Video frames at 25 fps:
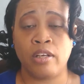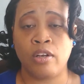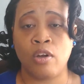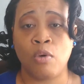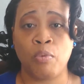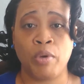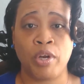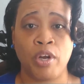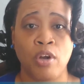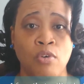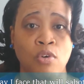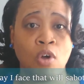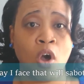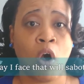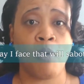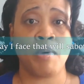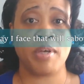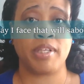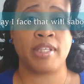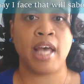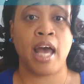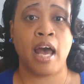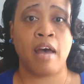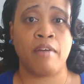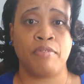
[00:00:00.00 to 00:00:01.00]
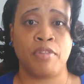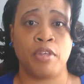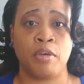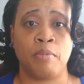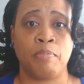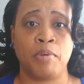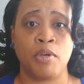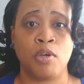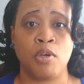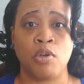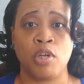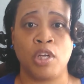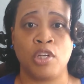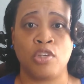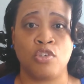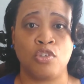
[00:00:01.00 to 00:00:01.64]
We don't always have the beauty